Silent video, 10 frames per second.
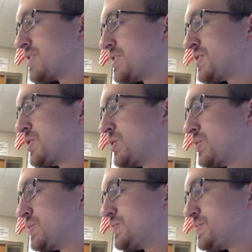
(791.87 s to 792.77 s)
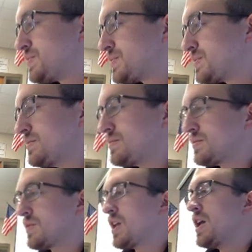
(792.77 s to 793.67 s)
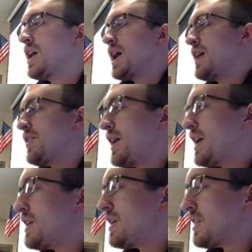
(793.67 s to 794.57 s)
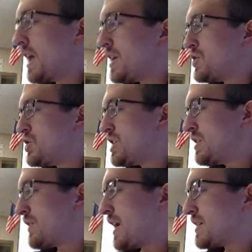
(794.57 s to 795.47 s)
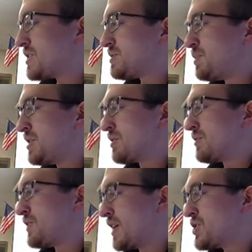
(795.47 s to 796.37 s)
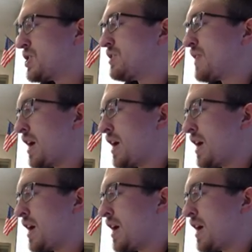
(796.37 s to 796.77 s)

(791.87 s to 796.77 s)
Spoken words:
2. And then let g of x be a reflection of